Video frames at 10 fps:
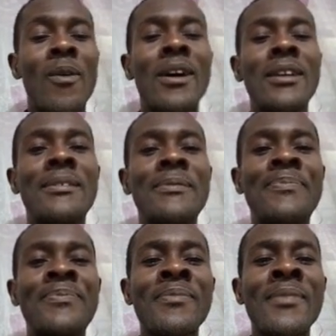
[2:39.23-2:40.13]

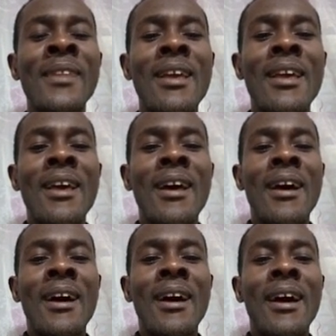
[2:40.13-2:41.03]
Let's
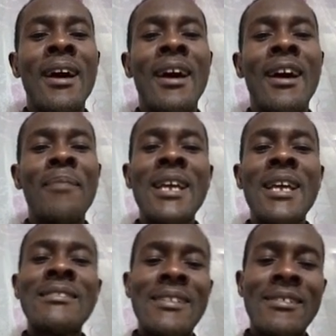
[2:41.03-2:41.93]
define
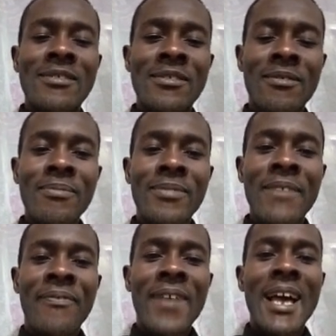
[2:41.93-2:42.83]
the word
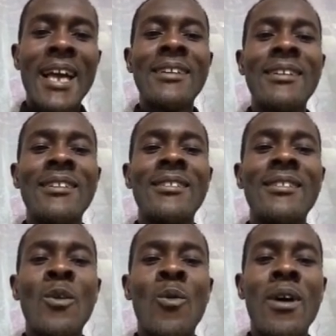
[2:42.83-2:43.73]

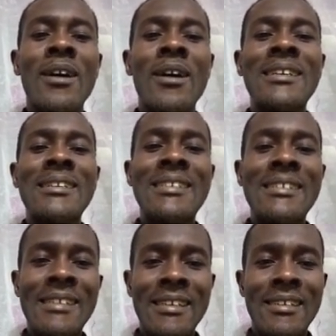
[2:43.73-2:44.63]
disease.
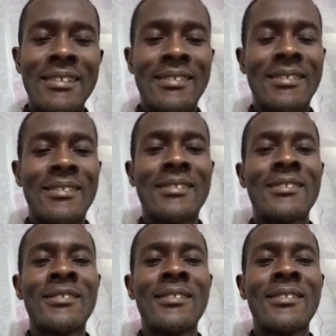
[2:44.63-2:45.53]
Disease can
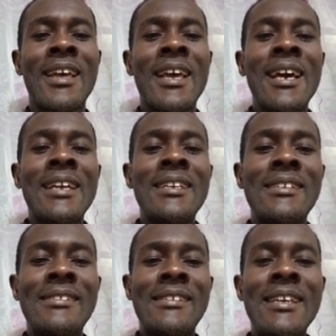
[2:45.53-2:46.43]
be defined as
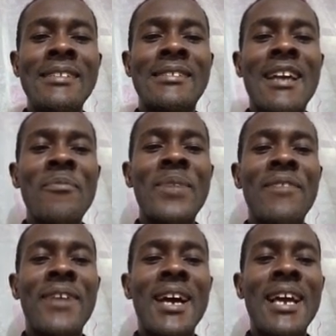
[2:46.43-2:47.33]
the
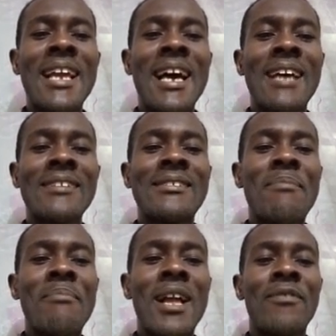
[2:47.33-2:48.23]
malfunctioning
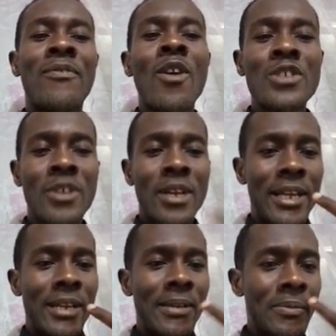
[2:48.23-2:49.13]
or
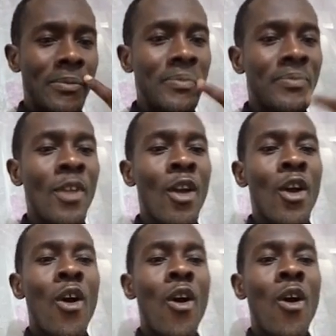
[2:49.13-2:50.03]
abnormal condition